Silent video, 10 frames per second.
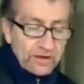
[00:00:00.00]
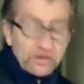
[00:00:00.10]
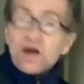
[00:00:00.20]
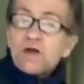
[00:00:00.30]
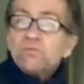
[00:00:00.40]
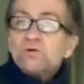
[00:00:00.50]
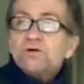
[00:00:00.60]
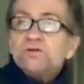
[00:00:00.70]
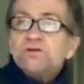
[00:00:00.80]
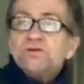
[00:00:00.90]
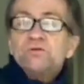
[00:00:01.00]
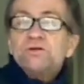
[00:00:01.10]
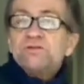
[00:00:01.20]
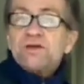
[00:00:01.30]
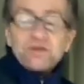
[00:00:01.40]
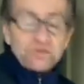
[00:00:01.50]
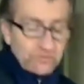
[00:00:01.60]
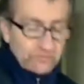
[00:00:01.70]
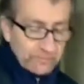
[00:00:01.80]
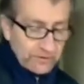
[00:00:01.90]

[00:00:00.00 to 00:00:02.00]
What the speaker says: God will continually say to you,